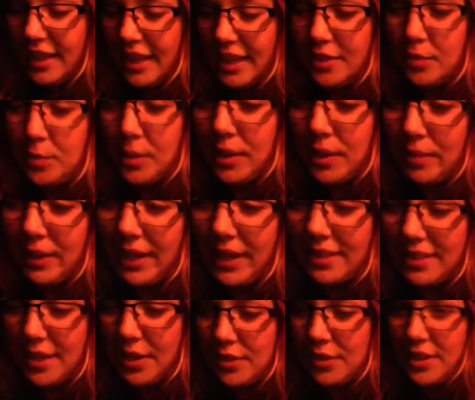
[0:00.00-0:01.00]
it's weird
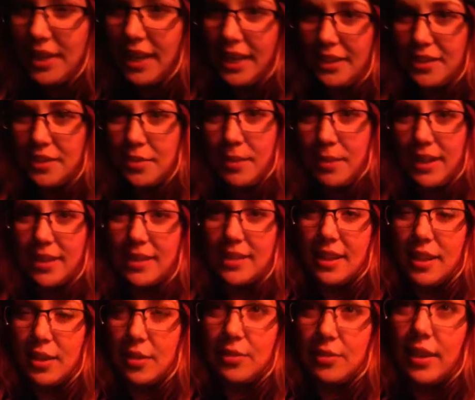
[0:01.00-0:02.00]
because I was saying to
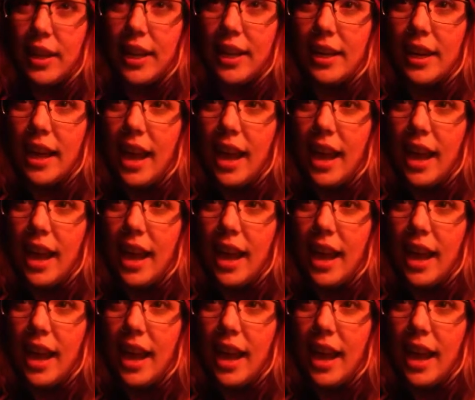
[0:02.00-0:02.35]
myself, like,